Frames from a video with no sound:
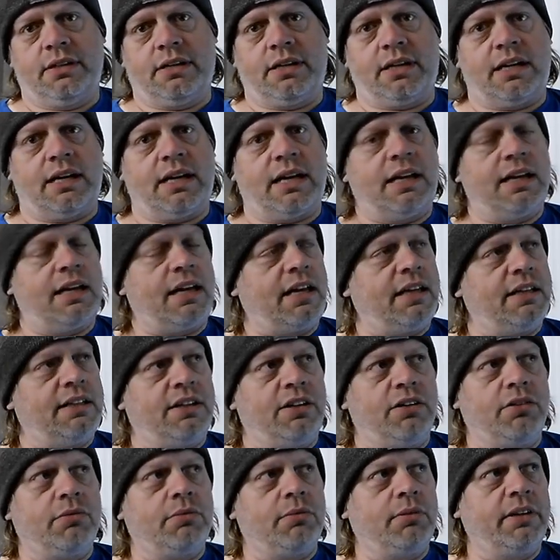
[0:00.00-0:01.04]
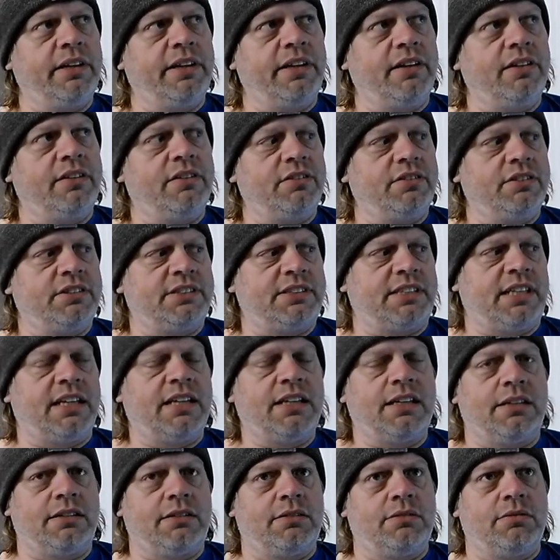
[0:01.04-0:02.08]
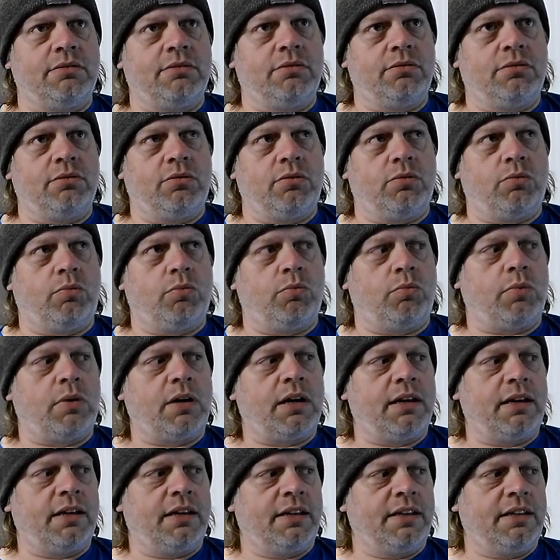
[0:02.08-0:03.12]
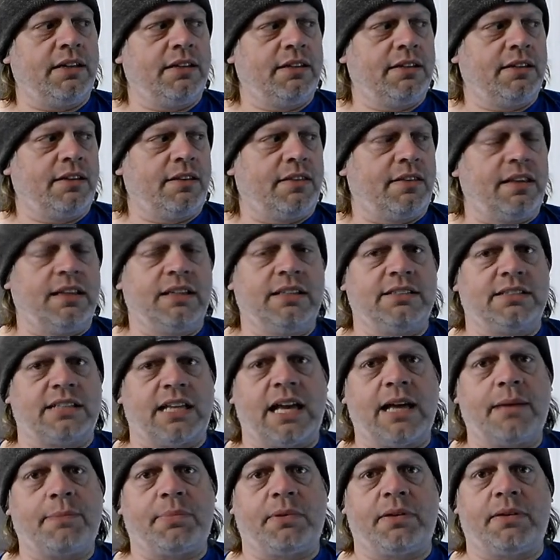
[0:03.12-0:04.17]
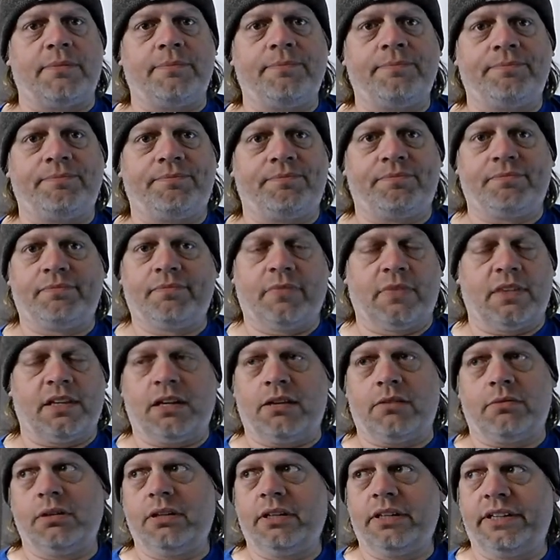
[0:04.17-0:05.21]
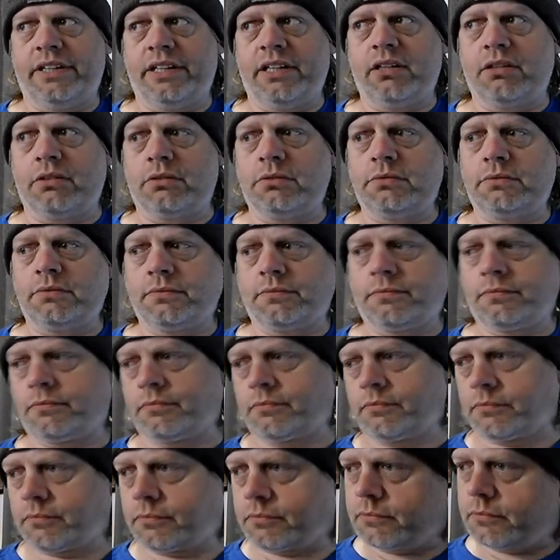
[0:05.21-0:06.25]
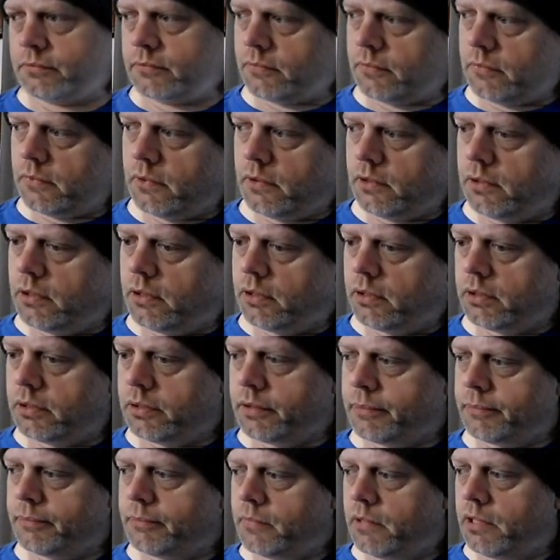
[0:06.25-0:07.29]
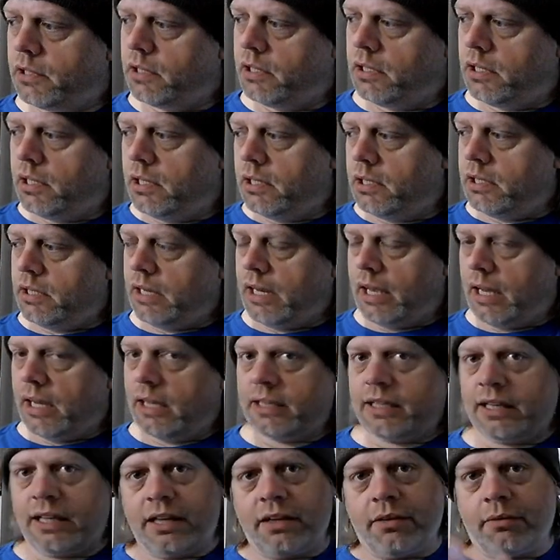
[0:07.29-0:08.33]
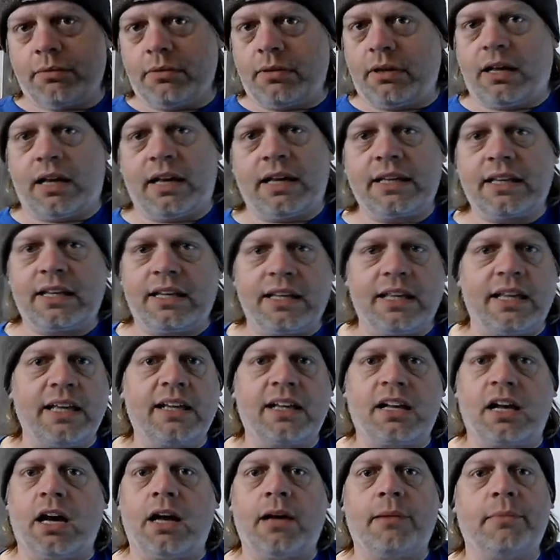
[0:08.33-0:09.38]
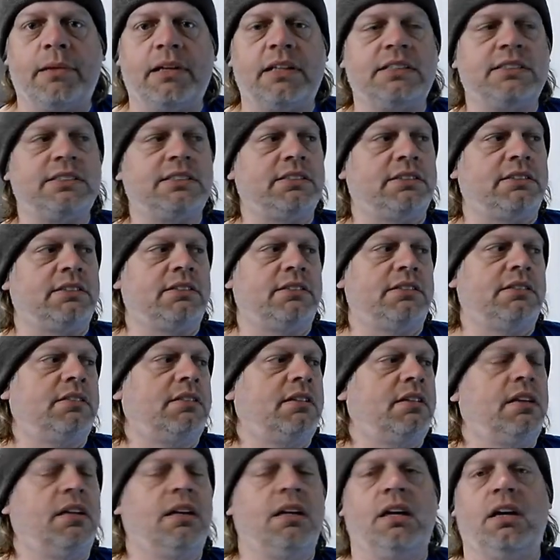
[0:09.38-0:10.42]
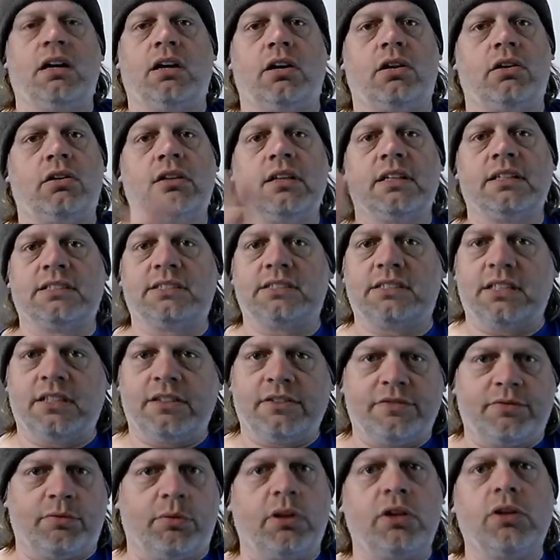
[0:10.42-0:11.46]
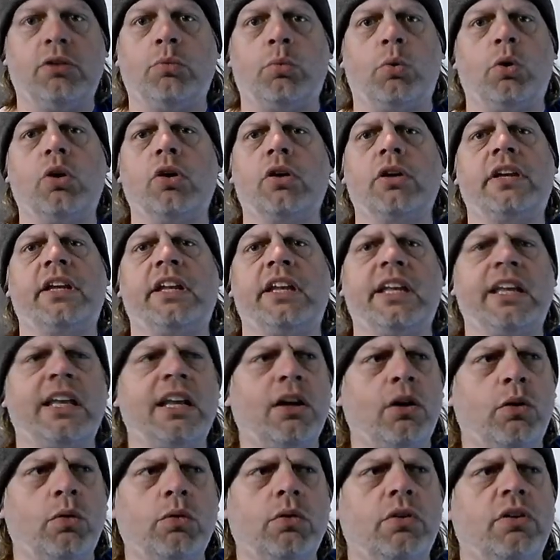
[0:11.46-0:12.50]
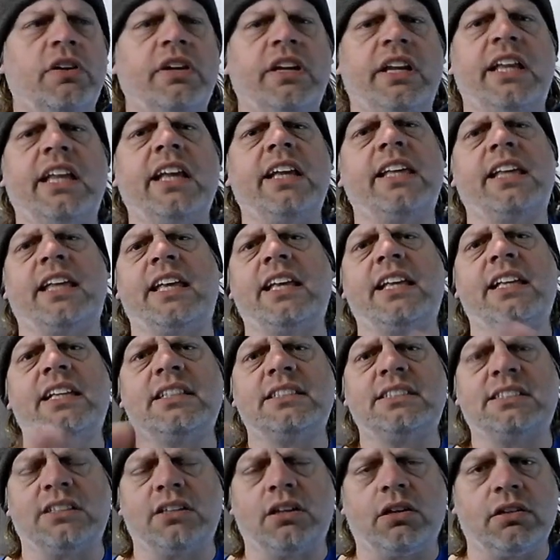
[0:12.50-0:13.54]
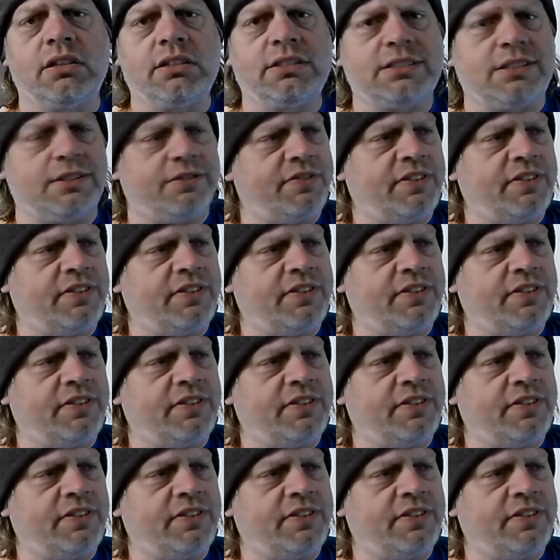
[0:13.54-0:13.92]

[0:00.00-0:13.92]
I, don't really understand why things happen. I really don't. Um, now I can get I can get comments and all that stuff. Well, work and you get older and you get kids and all this stuff.